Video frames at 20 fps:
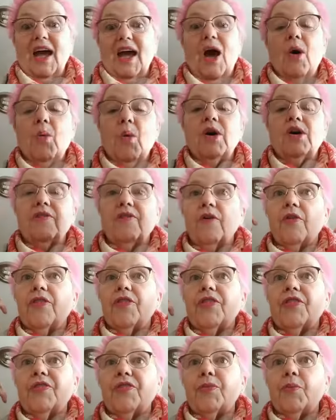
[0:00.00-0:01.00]
a wonderful
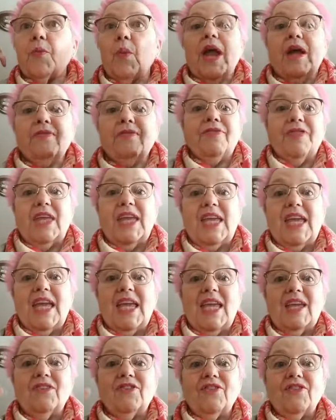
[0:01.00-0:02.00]
way of thinking,
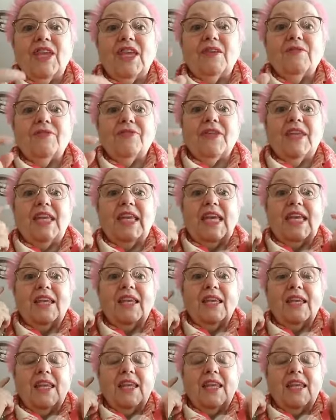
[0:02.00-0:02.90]
instead of thinking,